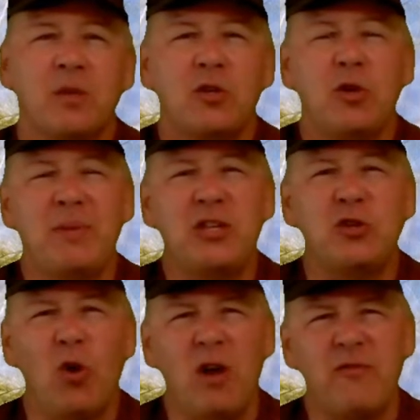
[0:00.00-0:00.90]
to be
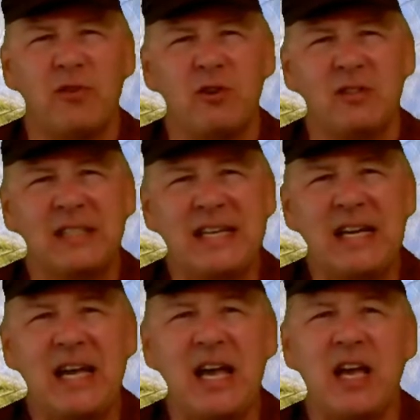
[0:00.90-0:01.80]
joyful
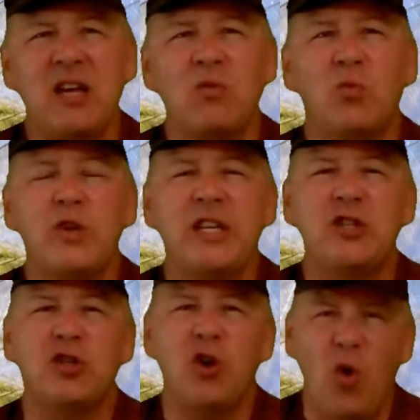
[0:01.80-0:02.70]
and
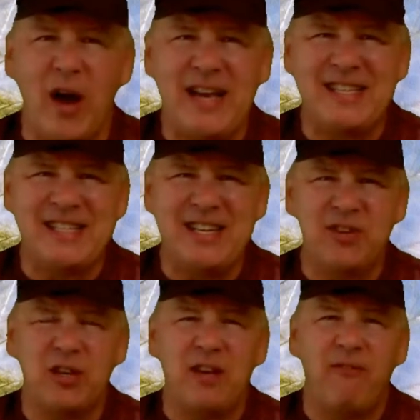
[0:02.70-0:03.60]
rejoice
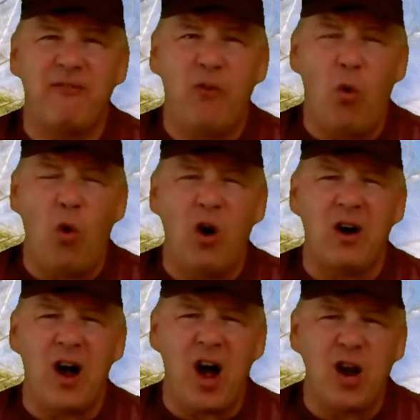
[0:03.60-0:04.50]
nearly
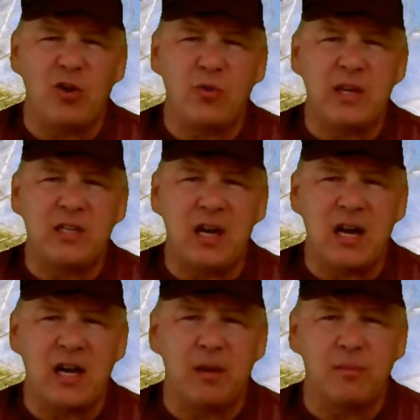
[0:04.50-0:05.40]
400
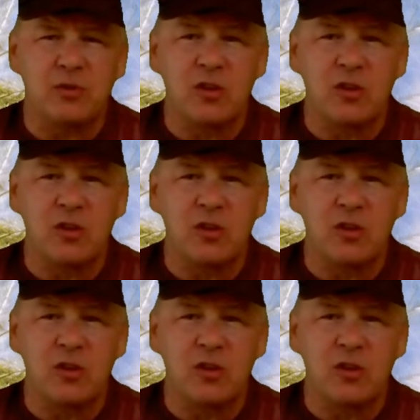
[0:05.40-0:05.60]
times.